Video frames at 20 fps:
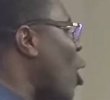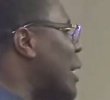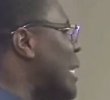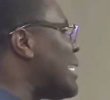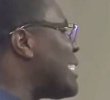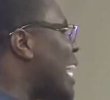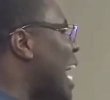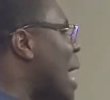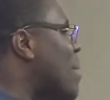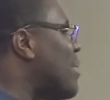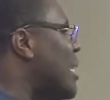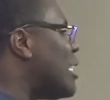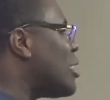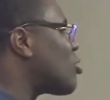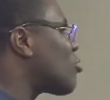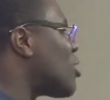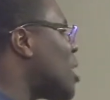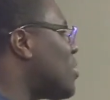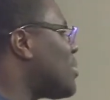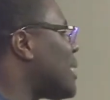time in
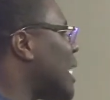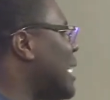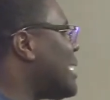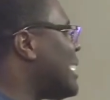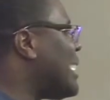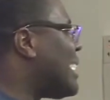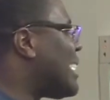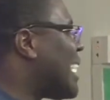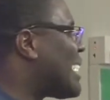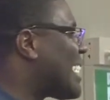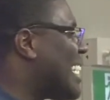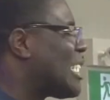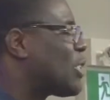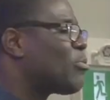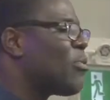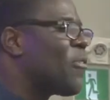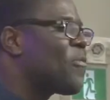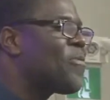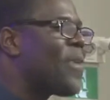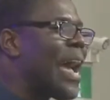Scripture Jesus is
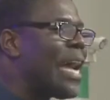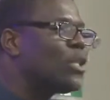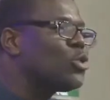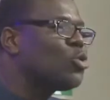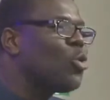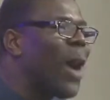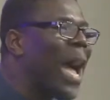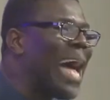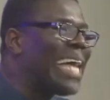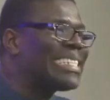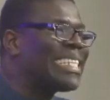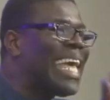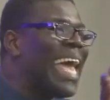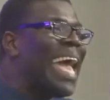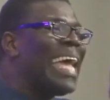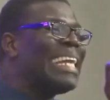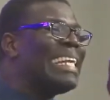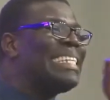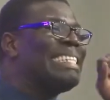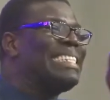referred to as
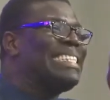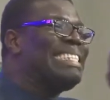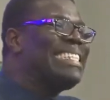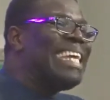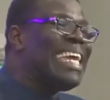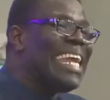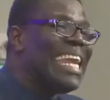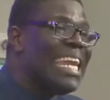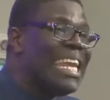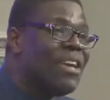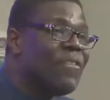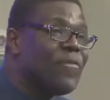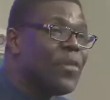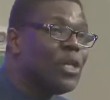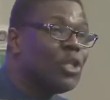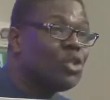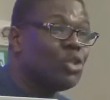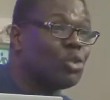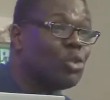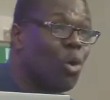the
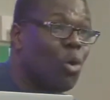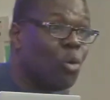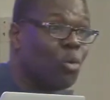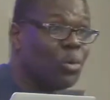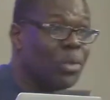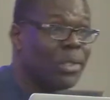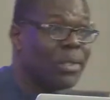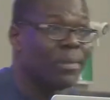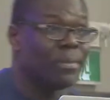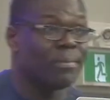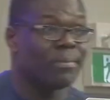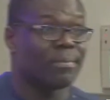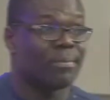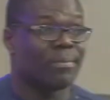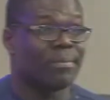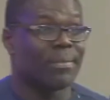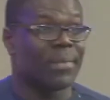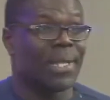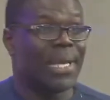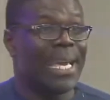living stone.
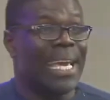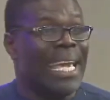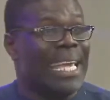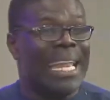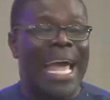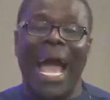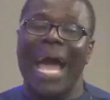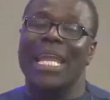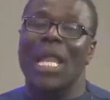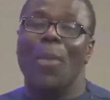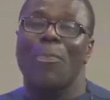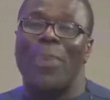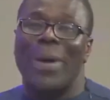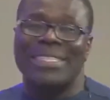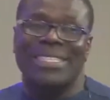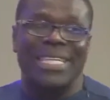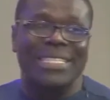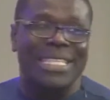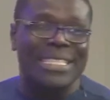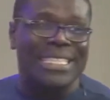In other
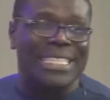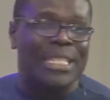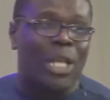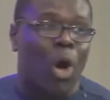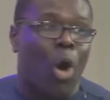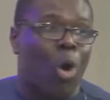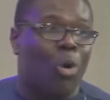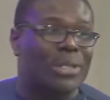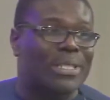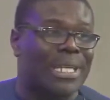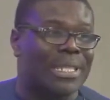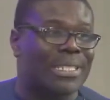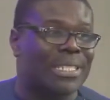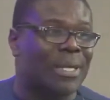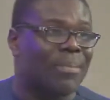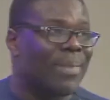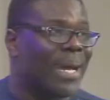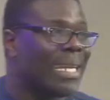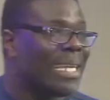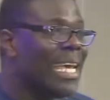passages in the Old
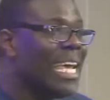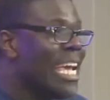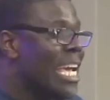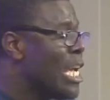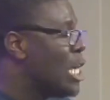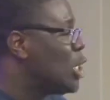Testament, he is